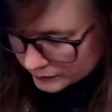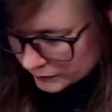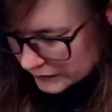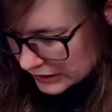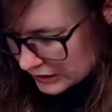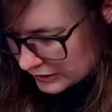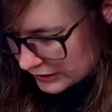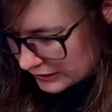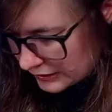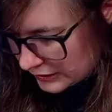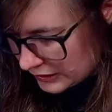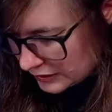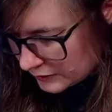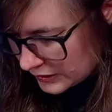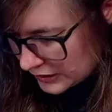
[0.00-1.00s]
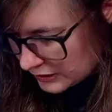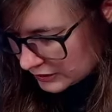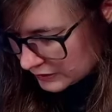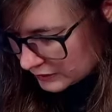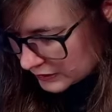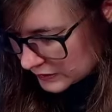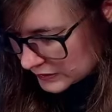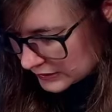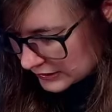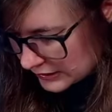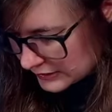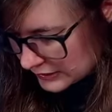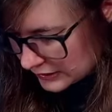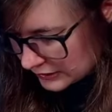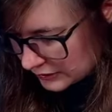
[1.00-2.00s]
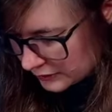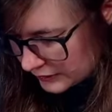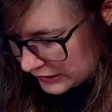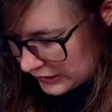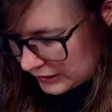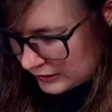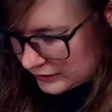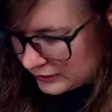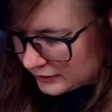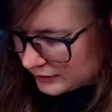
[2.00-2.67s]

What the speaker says: Alright, there we go. That was the last color we needed.